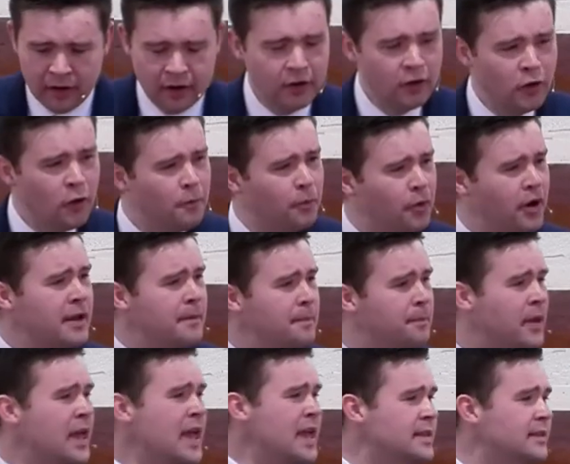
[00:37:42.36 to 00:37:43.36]
You'll bring
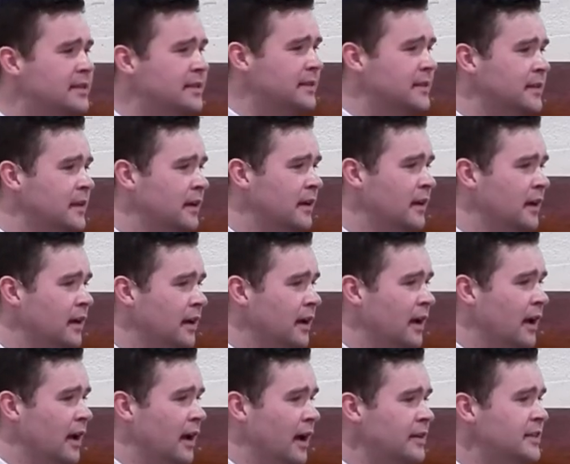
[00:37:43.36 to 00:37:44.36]
peace
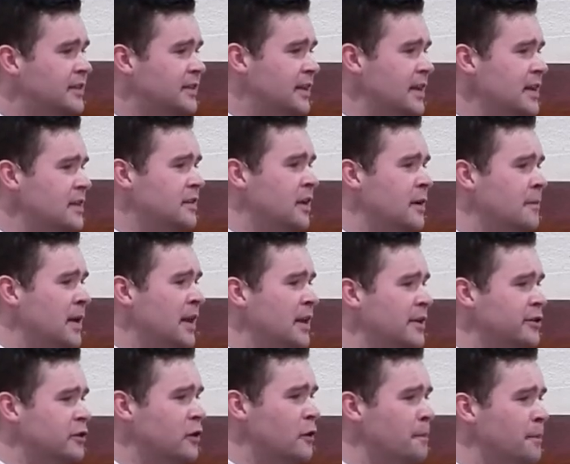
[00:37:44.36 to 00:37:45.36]
and seek to
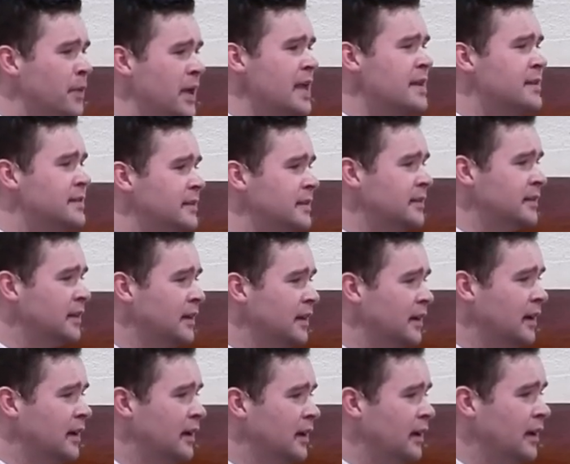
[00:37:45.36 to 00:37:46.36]
minister peace
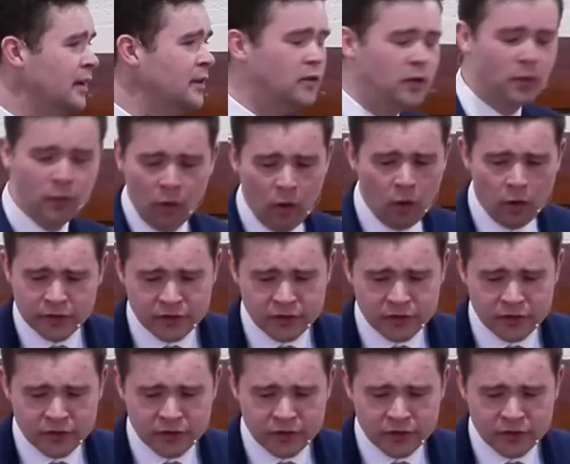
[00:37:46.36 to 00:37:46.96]
into all